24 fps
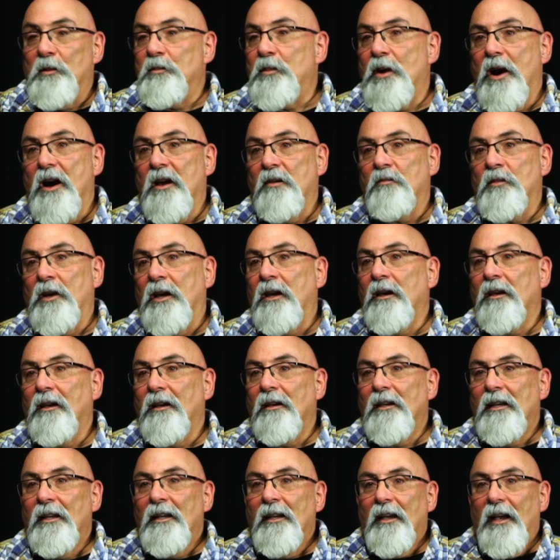upon me.
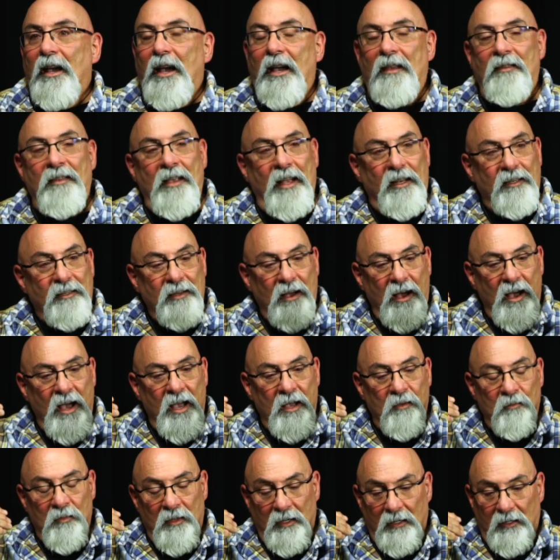And that
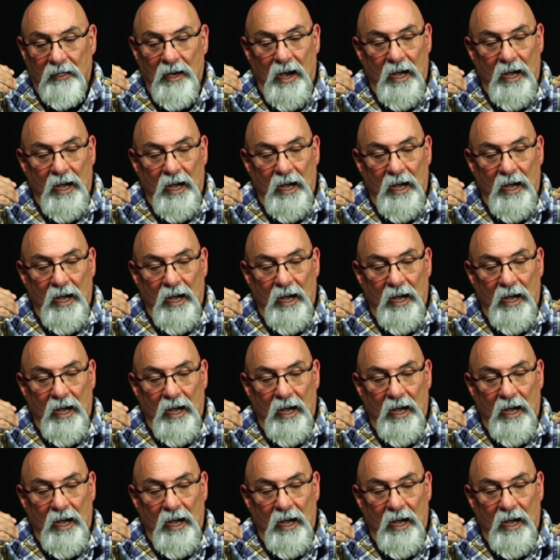time that